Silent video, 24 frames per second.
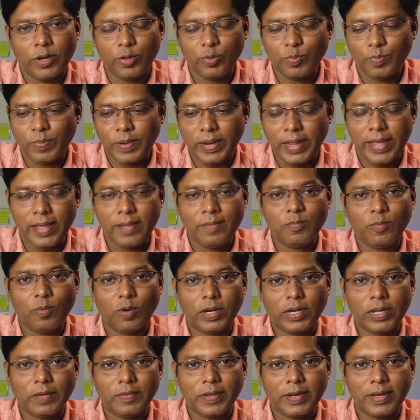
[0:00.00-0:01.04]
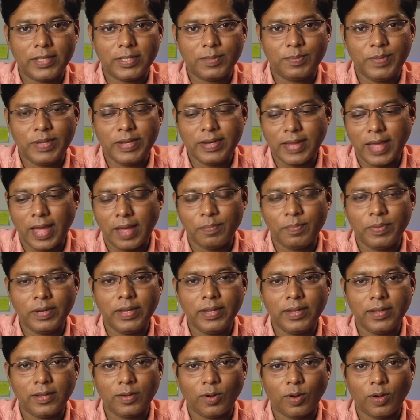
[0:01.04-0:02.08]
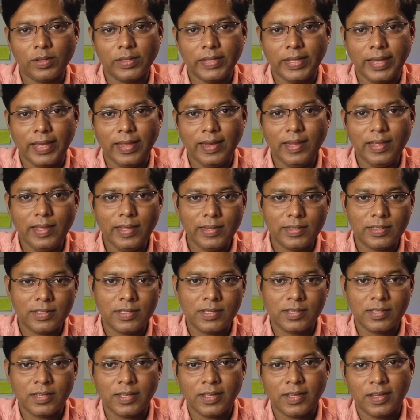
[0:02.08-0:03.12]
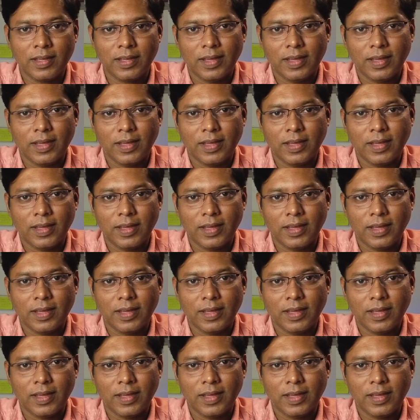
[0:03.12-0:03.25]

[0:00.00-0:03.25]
you blame whatever has been happening on the elites,